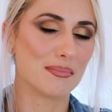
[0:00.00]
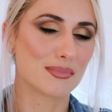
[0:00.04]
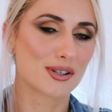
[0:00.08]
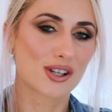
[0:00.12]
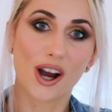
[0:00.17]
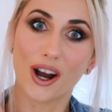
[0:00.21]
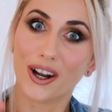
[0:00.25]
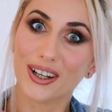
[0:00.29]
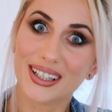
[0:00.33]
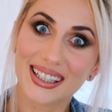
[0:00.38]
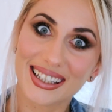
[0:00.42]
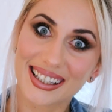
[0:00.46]

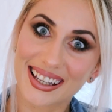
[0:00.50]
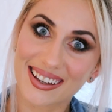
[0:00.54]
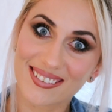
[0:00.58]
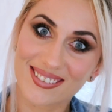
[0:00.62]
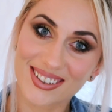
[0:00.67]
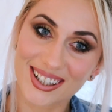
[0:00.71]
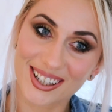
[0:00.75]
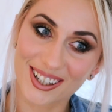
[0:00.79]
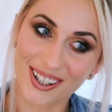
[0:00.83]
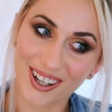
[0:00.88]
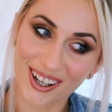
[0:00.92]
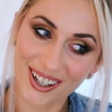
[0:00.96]
Totally give
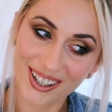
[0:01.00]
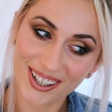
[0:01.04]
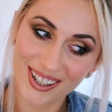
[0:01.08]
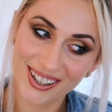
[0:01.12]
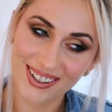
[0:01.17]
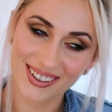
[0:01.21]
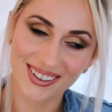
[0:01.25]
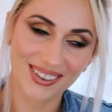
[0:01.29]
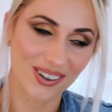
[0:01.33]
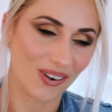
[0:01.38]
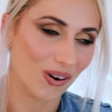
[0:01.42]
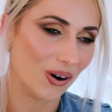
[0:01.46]
it a look
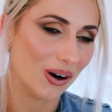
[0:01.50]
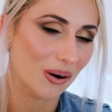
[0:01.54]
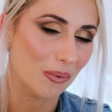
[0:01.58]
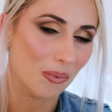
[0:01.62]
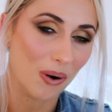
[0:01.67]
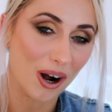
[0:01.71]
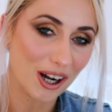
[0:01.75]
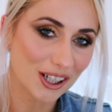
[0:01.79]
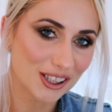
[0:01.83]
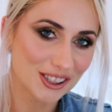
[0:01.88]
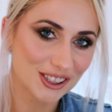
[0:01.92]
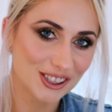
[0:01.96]
or a
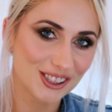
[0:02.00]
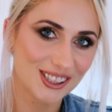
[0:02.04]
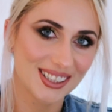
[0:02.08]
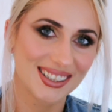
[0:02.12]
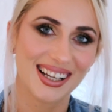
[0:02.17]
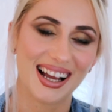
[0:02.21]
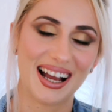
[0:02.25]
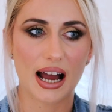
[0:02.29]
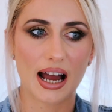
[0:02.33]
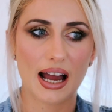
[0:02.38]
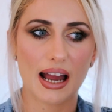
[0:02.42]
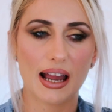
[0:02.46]
watch.
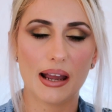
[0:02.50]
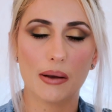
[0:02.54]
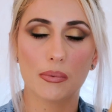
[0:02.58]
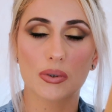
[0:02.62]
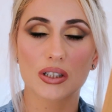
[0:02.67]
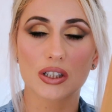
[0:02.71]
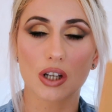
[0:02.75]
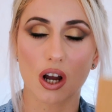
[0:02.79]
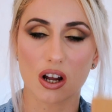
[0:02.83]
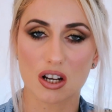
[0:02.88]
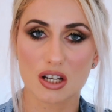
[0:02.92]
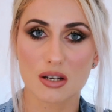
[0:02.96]
I
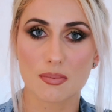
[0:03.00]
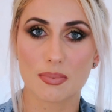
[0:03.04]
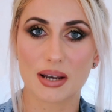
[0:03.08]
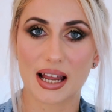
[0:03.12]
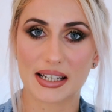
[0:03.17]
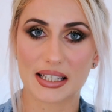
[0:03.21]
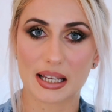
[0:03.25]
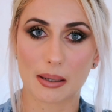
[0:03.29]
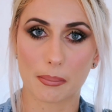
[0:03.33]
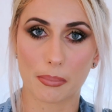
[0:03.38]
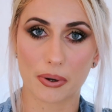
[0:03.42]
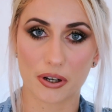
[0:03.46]
was
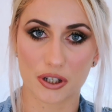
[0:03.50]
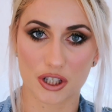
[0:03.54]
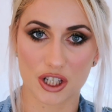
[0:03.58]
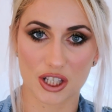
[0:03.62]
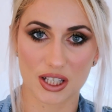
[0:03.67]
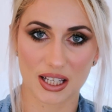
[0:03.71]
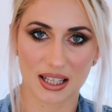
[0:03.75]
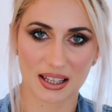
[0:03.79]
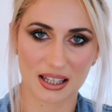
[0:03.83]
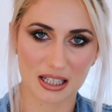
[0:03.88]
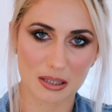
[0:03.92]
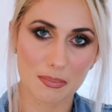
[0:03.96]
contemplating
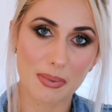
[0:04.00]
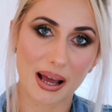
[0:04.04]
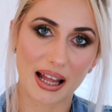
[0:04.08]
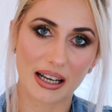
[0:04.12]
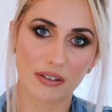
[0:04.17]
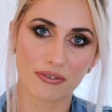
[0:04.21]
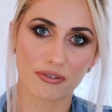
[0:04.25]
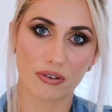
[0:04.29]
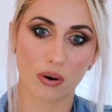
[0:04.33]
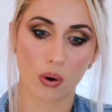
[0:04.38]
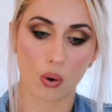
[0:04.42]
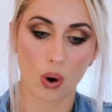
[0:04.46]
purchasing this
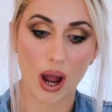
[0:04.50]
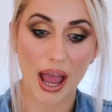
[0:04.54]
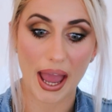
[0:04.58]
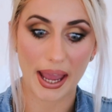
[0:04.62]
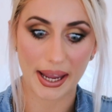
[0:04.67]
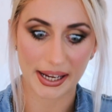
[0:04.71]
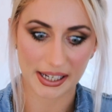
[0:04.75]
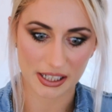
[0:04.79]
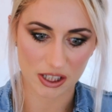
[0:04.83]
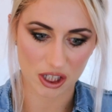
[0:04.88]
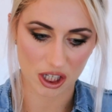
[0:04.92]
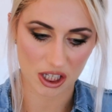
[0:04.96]
palette for
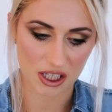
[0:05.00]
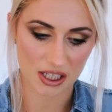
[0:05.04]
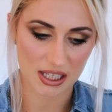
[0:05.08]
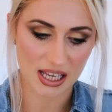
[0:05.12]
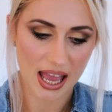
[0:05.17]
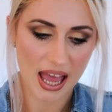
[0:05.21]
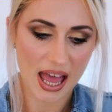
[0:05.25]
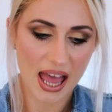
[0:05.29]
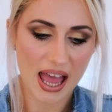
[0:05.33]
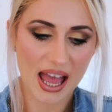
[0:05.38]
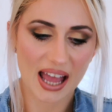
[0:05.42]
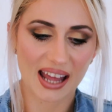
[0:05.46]
ages,
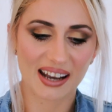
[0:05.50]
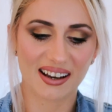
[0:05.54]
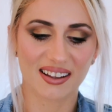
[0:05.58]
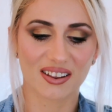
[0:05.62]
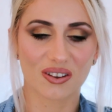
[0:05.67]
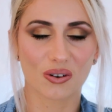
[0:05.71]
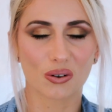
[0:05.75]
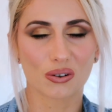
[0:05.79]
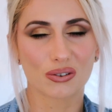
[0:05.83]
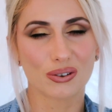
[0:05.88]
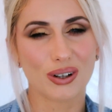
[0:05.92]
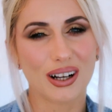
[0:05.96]
and I
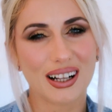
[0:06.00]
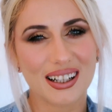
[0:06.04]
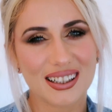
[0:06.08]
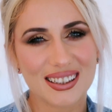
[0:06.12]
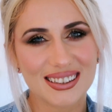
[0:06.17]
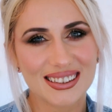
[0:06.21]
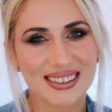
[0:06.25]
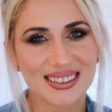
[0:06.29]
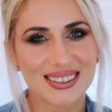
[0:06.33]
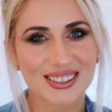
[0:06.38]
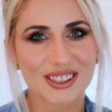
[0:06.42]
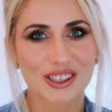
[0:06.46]
thought,
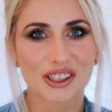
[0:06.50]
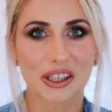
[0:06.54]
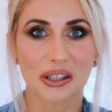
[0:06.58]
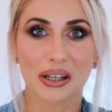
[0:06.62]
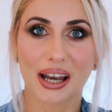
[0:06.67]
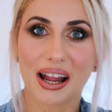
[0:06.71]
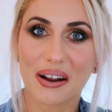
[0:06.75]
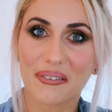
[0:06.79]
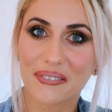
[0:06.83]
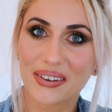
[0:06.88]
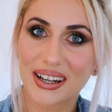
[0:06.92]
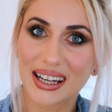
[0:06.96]
well, should
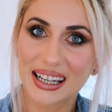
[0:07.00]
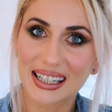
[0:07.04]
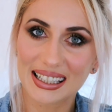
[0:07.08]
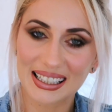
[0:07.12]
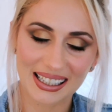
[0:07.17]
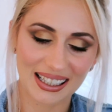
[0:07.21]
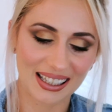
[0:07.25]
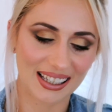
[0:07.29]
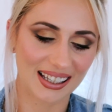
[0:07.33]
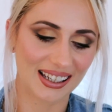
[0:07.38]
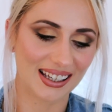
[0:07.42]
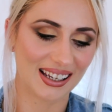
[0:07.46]
I
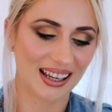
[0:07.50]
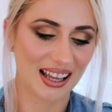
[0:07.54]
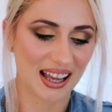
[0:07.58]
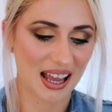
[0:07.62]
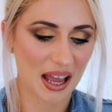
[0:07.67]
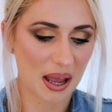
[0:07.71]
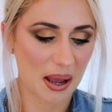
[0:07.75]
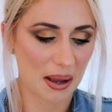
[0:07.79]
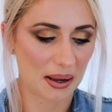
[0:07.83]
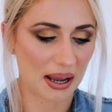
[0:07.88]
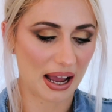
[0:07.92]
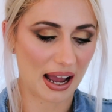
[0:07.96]
really?
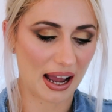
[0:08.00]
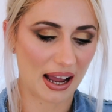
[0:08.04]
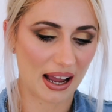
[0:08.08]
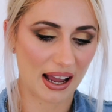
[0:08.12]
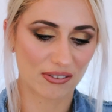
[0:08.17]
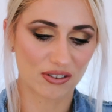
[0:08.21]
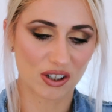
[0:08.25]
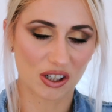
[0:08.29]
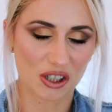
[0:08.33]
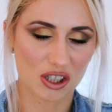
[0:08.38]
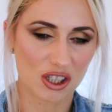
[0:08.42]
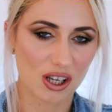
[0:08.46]

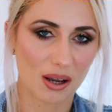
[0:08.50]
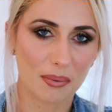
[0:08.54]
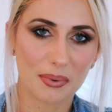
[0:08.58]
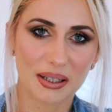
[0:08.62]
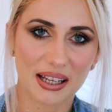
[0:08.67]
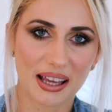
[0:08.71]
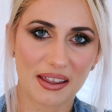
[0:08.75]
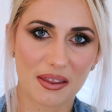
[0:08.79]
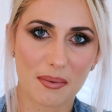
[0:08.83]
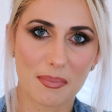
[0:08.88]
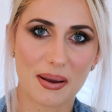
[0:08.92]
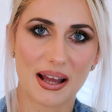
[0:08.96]
I've got so
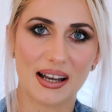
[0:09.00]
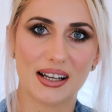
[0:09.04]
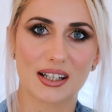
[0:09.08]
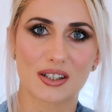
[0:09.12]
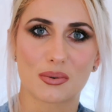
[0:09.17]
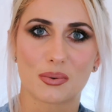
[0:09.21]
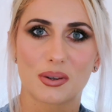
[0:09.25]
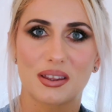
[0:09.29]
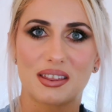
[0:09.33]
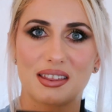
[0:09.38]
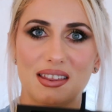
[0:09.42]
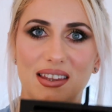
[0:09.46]
many other
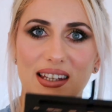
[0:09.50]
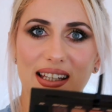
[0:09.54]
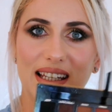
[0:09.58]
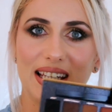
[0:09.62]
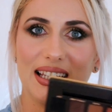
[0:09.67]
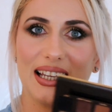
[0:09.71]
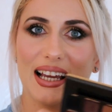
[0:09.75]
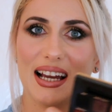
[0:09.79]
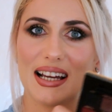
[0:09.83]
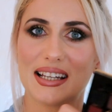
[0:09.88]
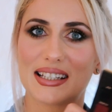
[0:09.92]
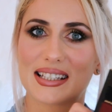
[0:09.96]
palettes with
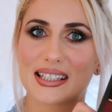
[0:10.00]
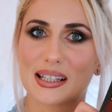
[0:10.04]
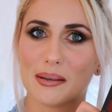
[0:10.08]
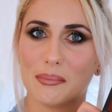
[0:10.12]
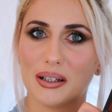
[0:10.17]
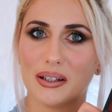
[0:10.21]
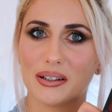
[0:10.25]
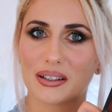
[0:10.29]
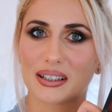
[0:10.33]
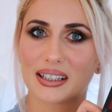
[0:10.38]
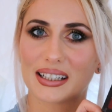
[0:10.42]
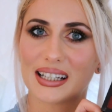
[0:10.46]
a
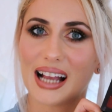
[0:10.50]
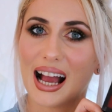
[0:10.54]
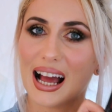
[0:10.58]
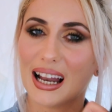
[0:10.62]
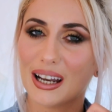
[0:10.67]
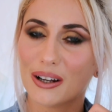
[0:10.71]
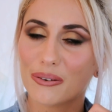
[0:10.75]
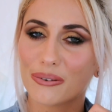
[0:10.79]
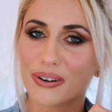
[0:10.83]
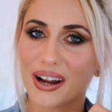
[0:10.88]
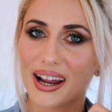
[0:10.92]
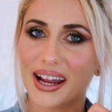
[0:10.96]
similar
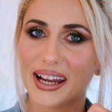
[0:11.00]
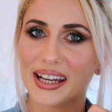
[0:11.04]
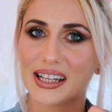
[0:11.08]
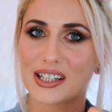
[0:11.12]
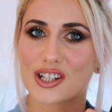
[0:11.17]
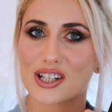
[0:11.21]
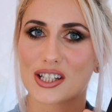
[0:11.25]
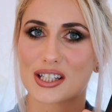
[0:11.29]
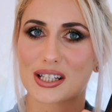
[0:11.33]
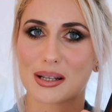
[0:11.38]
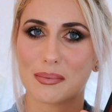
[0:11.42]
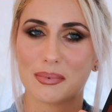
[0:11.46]
color
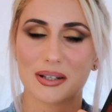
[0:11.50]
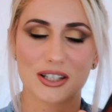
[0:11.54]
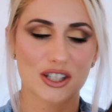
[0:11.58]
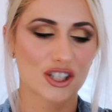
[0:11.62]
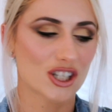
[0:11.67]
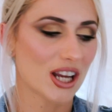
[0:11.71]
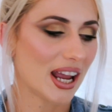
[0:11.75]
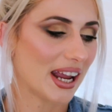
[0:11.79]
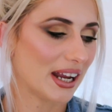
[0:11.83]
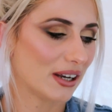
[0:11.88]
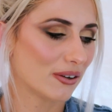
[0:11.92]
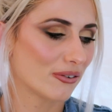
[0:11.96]
range, a similar
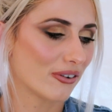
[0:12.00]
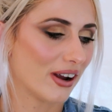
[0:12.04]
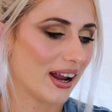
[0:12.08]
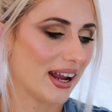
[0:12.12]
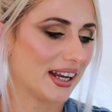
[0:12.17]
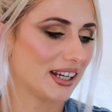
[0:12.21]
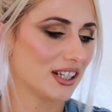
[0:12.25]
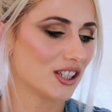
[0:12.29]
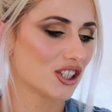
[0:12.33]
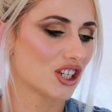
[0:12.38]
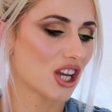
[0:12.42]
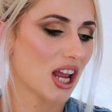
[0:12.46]
shade
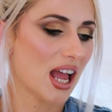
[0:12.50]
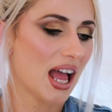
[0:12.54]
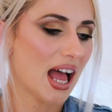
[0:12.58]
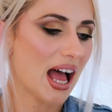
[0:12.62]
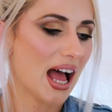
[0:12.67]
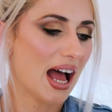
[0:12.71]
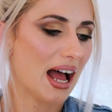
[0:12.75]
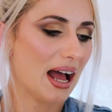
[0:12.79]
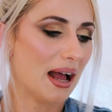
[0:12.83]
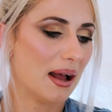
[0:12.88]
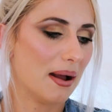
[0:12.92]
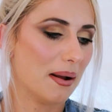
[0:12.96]
range,
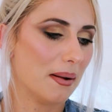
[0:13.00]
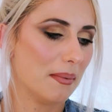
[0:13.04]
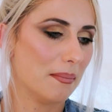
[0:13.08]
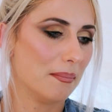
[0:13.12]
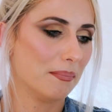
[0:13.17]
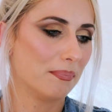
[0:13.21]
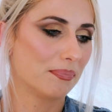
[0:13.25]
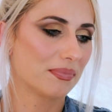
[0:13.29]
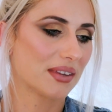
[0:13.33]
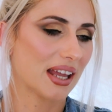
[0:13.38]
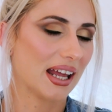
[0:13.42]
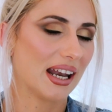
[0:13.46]

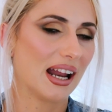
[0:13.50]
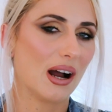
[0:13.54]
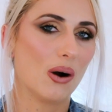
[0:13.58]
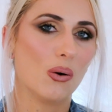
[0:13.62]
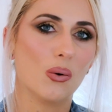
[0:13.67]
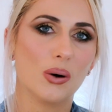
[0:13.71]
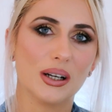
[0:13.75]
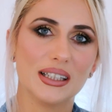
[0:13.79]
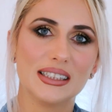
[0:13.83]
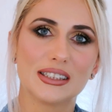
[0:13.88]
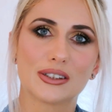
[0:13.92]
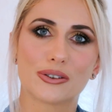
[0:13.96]
and I
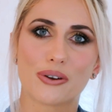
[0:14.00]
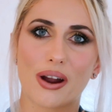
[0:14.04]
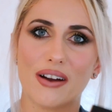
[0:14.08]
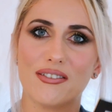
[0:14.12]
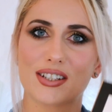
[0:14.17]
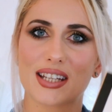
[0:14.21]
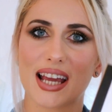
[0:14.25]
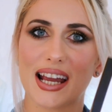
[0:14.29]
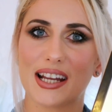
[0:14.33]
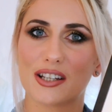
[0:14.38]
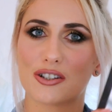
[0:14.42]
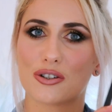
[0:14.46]
always
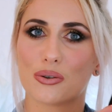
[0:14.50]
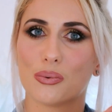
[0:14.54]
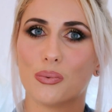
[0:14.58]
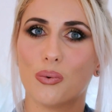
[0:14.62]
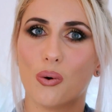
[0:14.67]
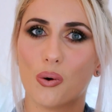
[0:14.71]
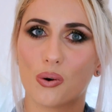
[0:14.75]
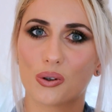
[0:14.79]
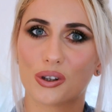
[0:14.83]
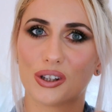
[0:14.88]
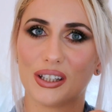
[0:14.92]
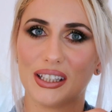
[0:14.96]
gravitate
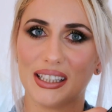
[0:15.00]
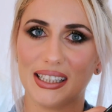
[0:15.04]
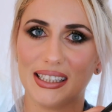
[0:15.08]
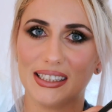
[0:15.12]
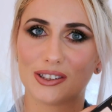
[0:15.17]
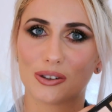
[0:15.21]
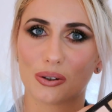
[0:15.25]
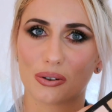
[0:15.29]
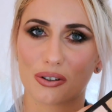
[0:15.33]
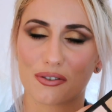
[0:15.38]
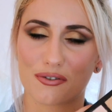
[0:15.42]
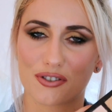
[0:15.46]
toward
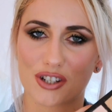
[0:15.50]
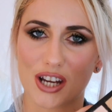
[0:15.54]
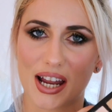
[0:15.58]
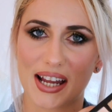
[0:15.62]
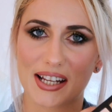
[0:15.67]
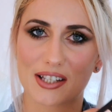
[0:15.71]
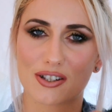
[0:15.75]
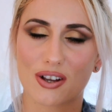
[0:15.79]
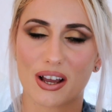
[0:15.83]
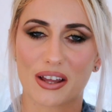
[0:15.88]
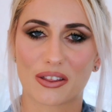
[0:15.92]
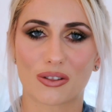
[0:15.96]
these sort of
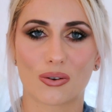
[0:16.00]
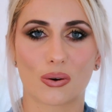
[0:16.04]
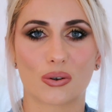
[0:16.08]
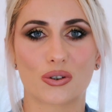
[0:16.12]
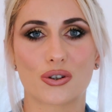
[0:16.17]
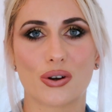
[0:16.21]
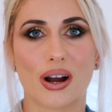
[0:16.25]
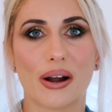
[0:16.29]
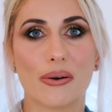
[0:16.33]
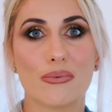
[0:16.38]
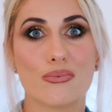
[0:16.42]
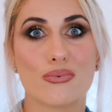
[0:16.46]
shades. So I
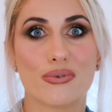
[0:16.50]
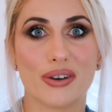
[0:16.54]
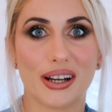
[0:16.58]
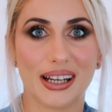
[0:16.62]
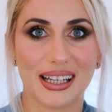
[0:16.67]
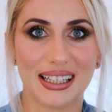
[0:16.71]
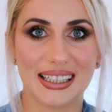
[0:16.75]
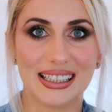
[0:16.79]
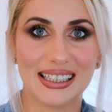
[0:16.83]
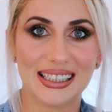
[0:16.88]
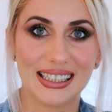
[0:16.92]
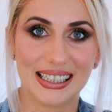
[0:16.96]
thought, do I
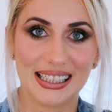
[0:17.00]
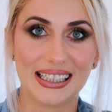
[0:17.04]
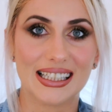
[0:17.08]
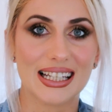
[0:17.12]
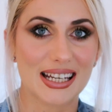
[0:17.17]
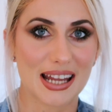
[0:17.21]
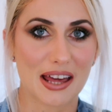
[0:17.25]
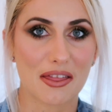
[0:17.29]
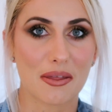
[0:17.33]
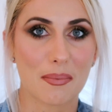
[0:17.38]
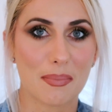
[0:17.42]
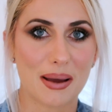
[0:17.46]
really need
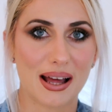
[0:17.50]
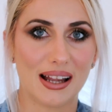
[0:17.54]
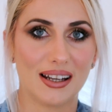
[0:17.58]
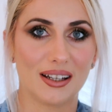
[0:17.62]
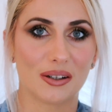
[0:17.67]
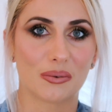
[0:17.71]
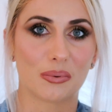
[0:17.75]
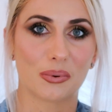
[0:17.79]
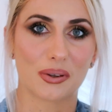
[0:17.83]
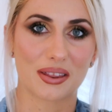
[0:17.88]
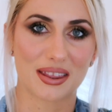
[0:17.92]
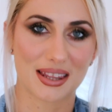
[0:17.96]
another
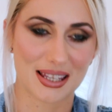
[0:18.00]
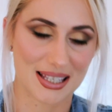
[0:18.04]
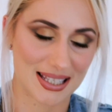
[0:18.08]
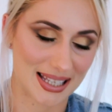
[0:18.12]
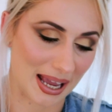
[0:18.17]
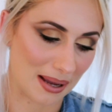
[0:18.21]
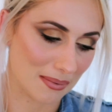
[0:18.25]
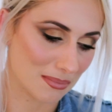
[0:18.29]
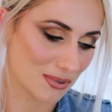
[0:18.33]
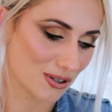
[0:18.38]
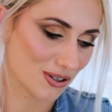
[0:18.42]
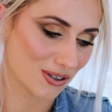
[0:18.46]
palette with the
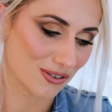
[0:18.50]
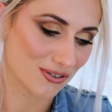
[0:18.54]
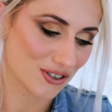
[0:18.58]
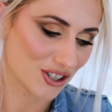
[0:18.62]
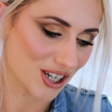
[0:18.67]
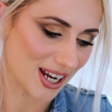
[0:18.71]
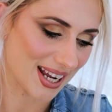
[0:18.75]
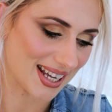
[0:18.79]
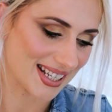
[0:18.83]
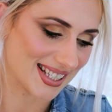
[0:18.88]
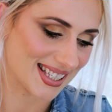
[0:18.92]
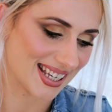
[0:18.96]
same sort of
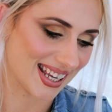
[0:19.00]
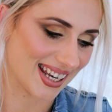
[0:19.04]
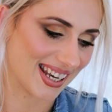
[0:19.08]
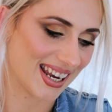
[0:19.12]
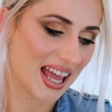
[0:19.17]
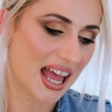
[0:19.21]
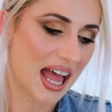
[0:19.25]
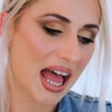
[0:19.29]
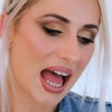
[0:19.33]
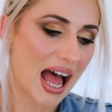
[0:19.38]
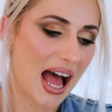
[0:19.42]
shades in?